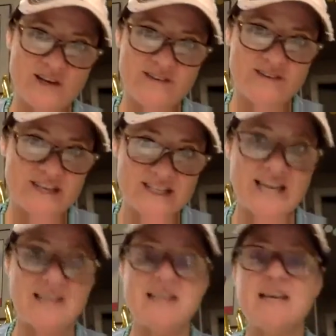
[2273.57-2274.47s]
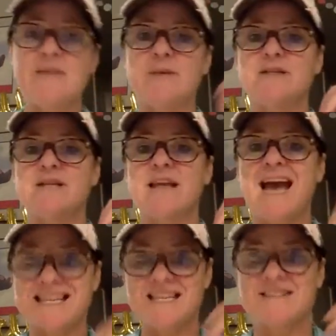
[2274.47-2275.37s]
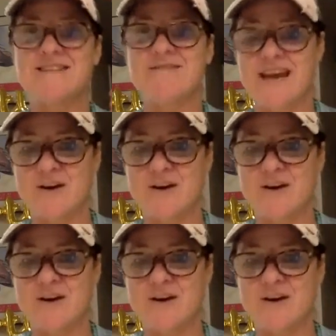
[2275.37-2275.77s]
not even a technique, but it's an access of